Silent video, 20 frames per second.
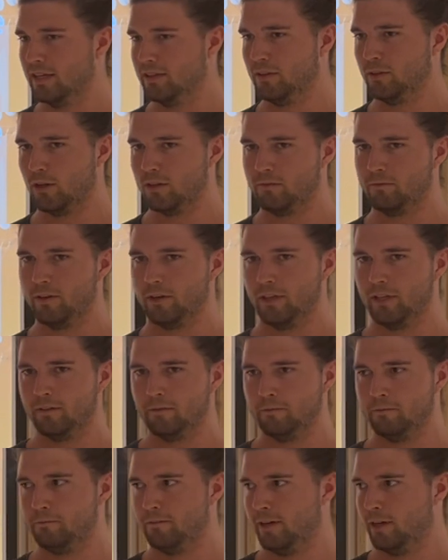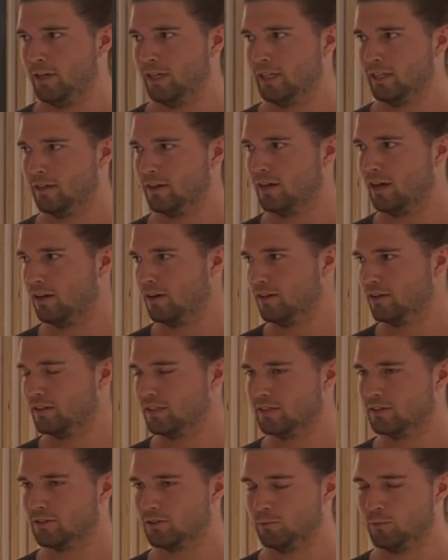not very fairly
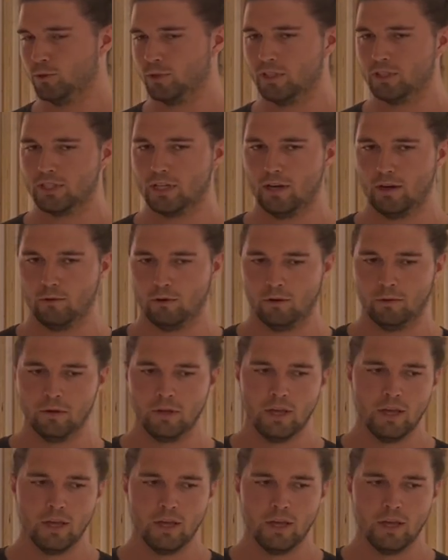distributed how